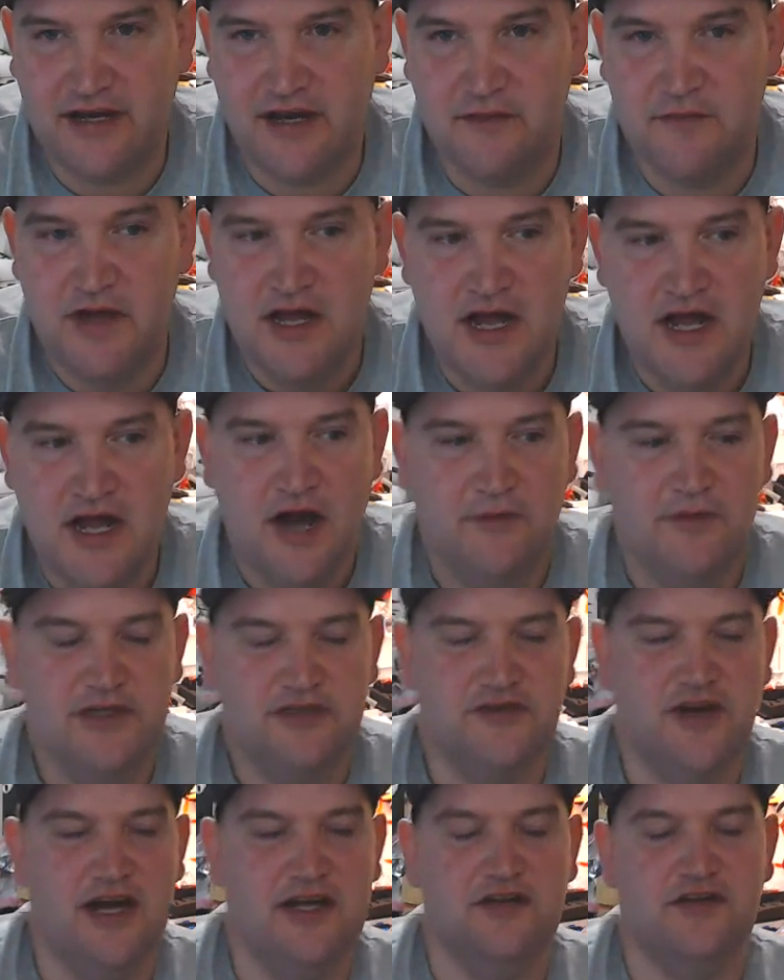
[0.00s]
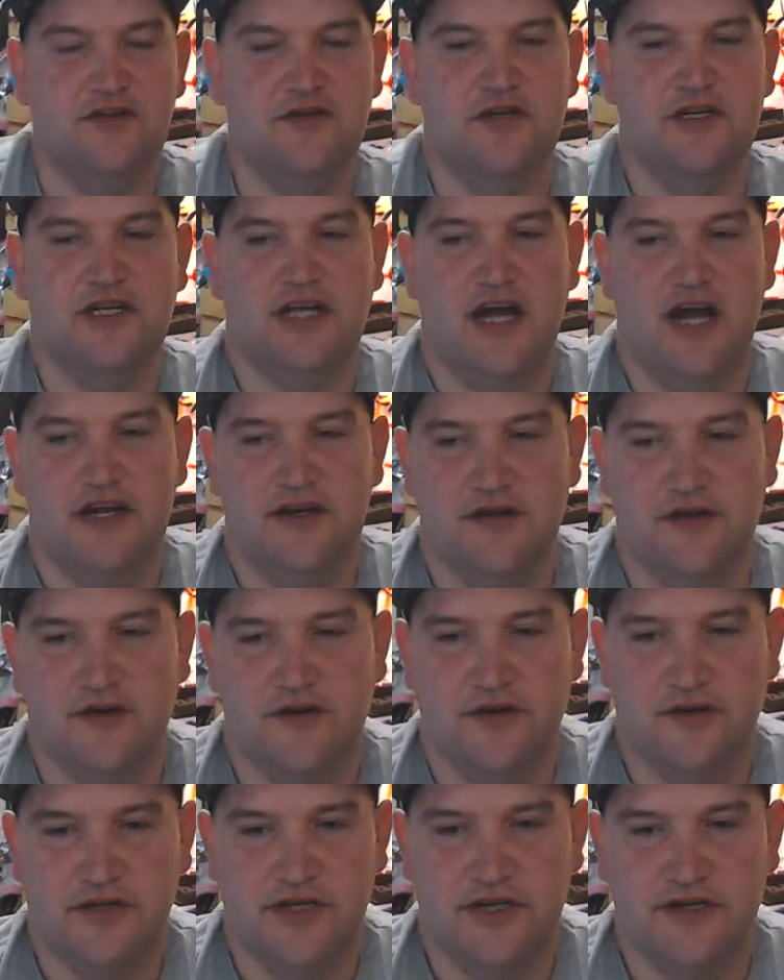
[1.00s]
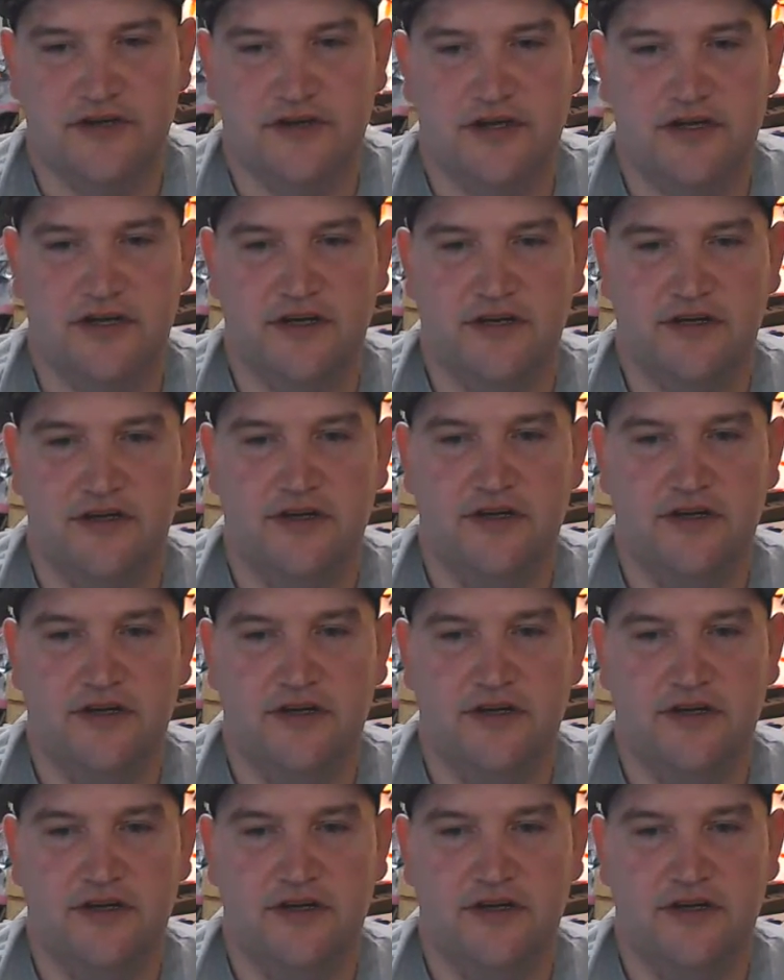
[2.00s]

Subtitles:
I want to try to do it kind of earlier on